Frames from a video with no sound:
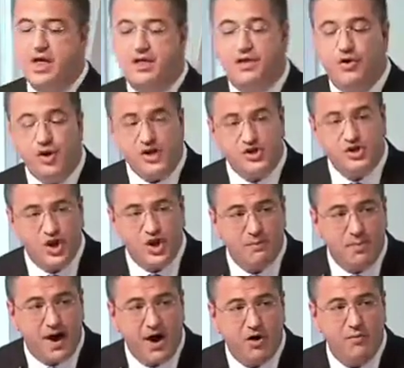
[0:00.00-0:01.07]
The regional
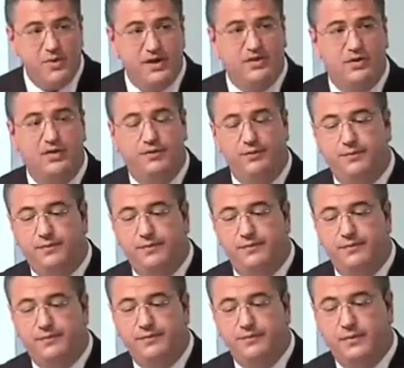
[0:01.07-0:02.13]
barometer
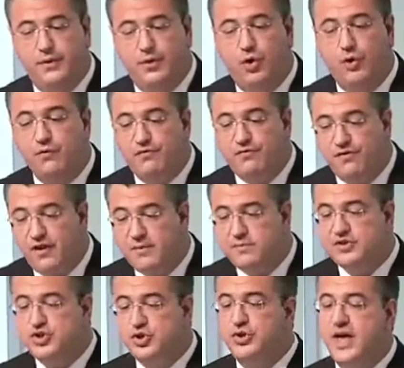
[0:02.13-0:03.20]

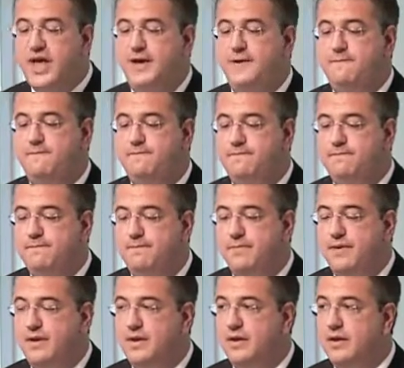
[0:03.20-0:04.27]
confirms today
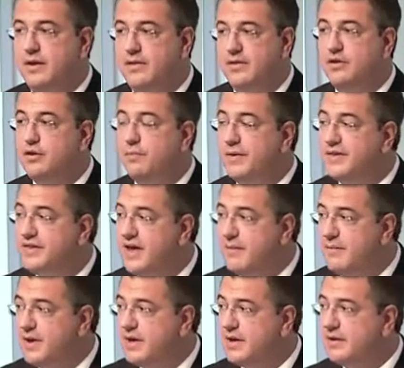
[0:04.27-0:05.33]
that the
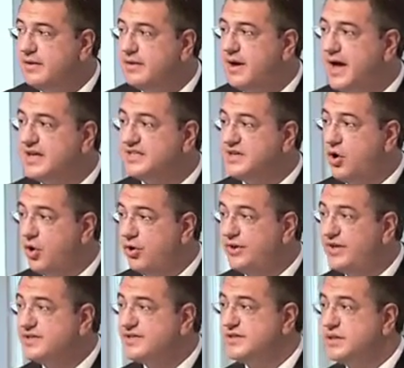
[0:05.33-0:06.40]
pandemic has hurt
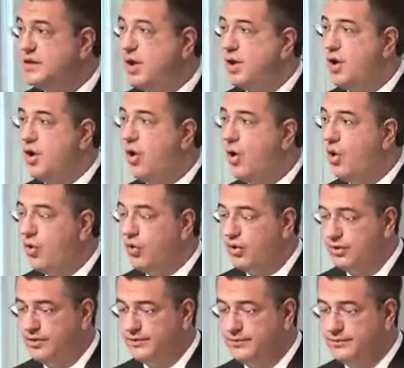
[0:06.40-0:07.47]
us
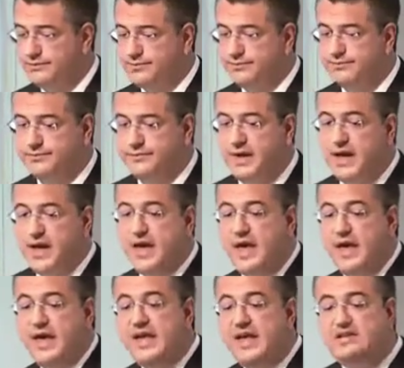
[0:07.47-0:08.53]
all.
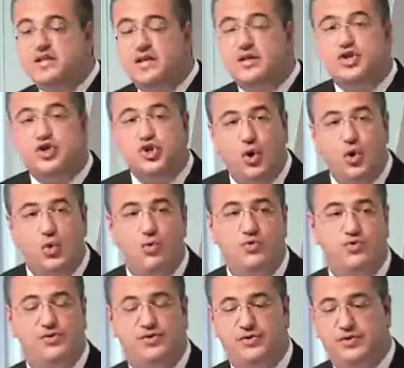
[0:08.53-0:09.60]
It
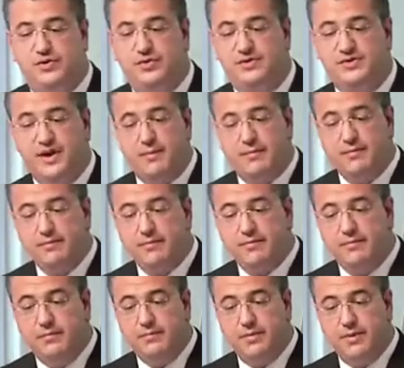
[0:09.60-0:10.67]
shows some
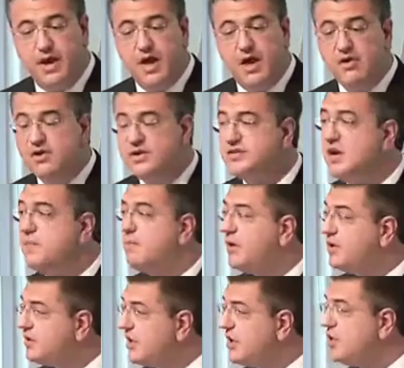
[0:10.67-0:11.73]
areas are
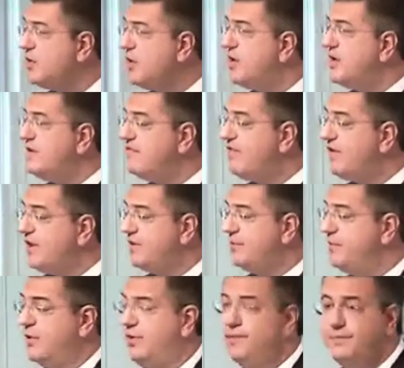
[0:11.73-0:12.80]
particularly
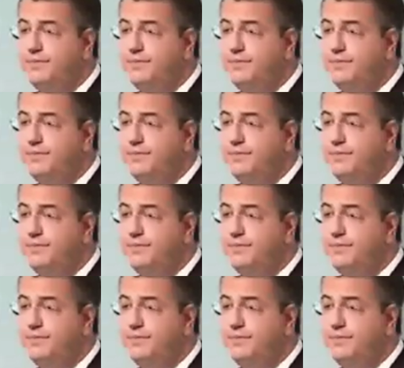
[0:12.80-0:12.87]
vulnerable.